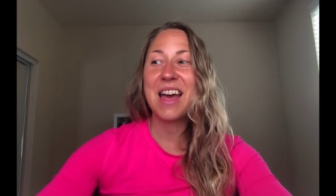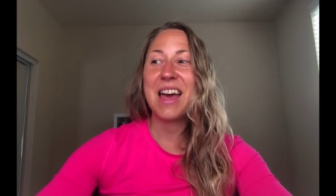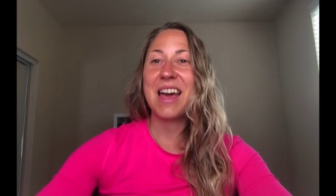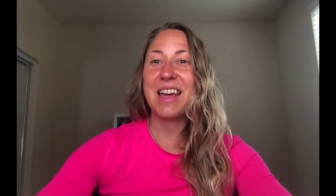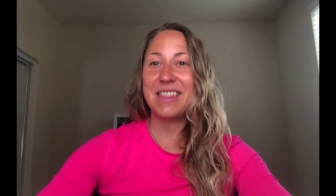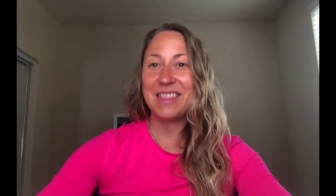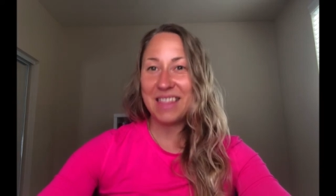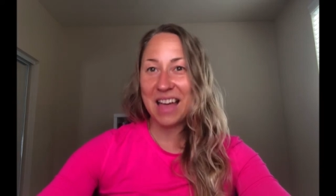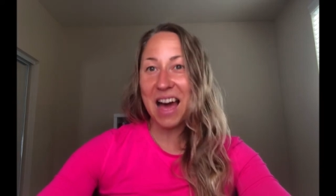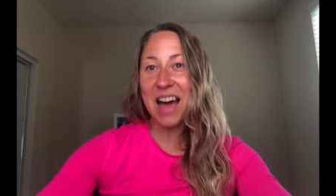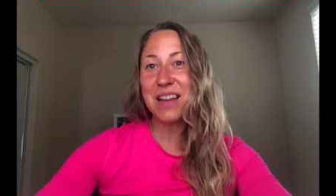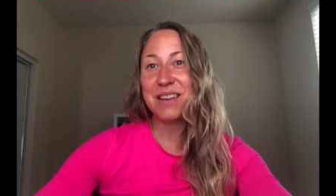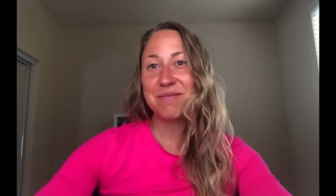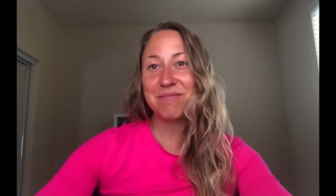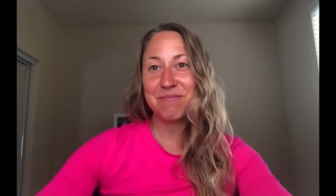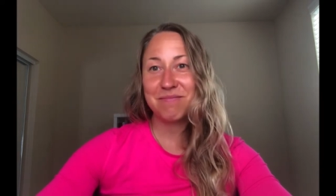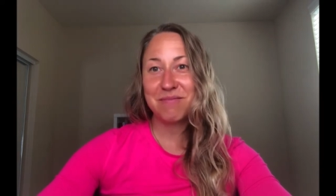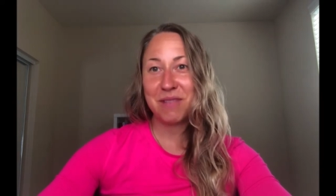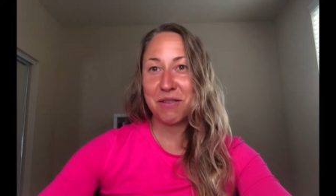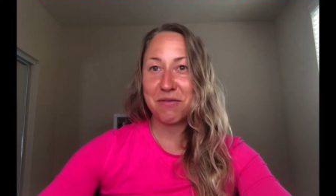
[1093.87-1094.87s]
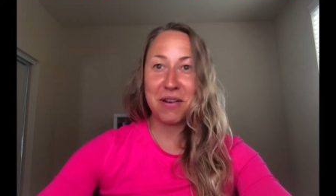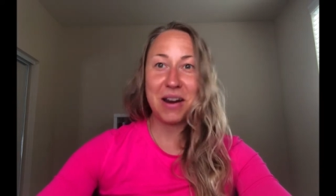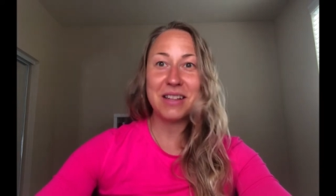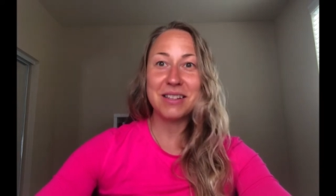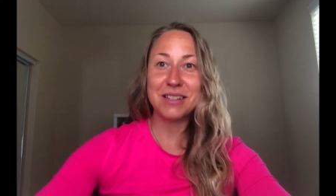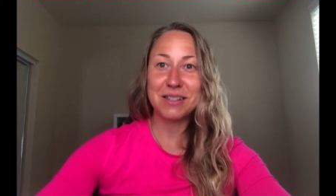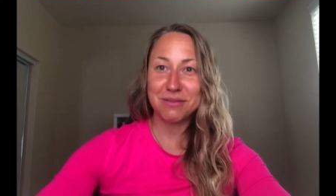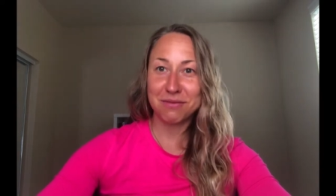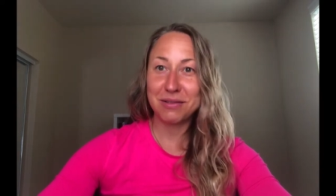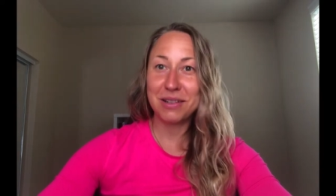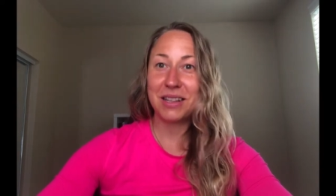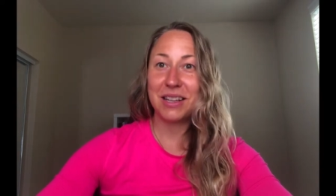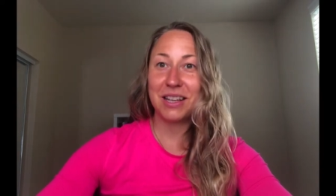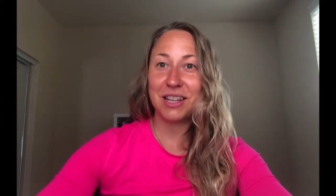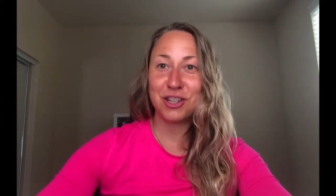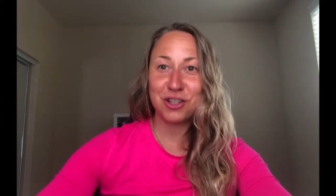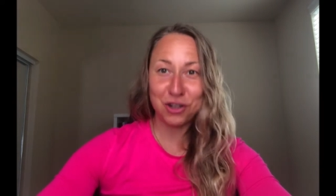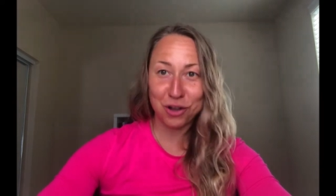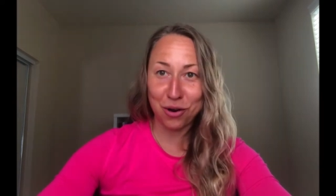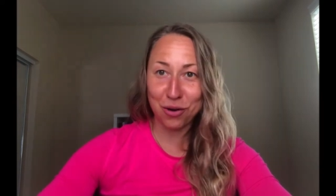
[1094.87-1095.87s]
And that, my friends, really
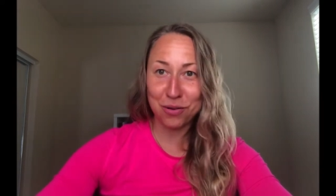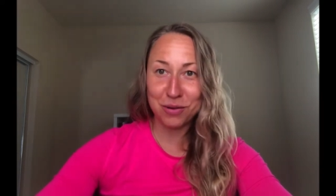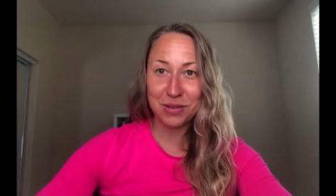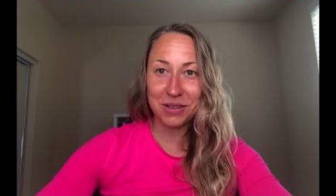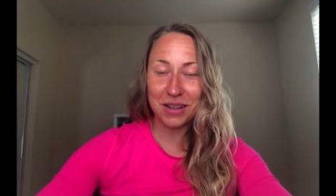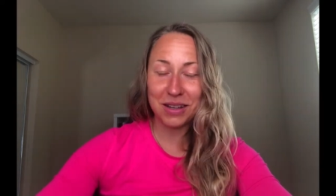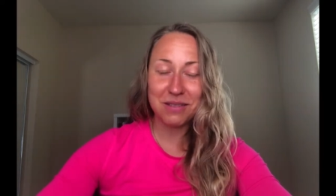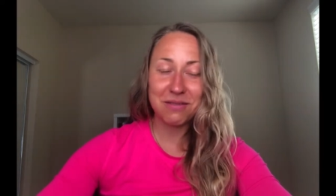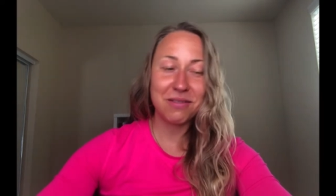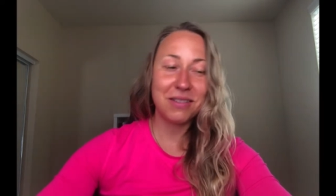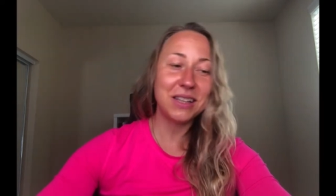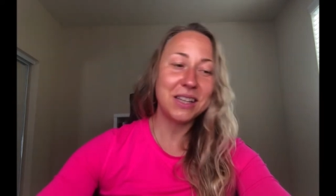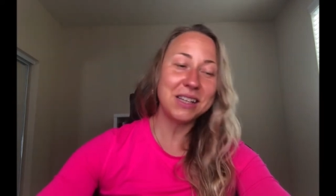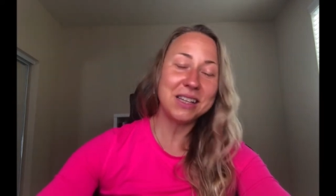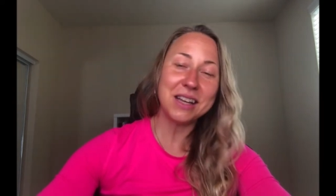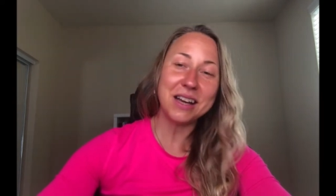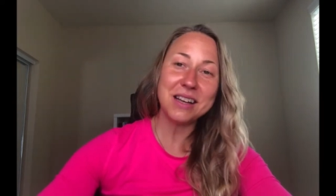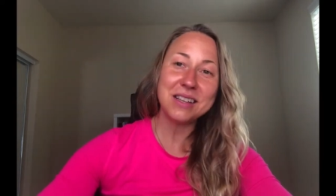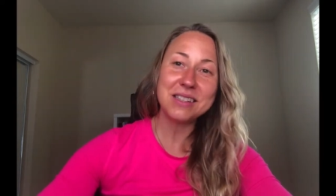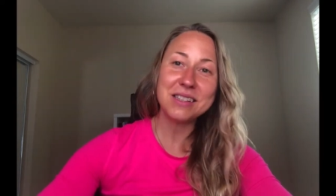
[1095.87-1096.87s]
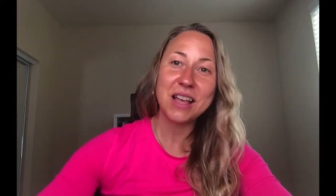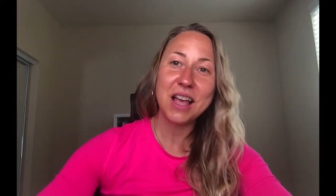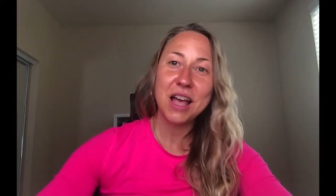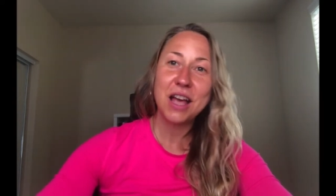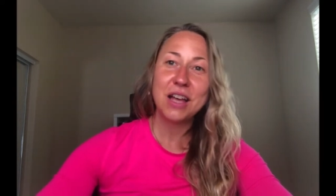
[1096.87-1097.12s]
shows. It really does.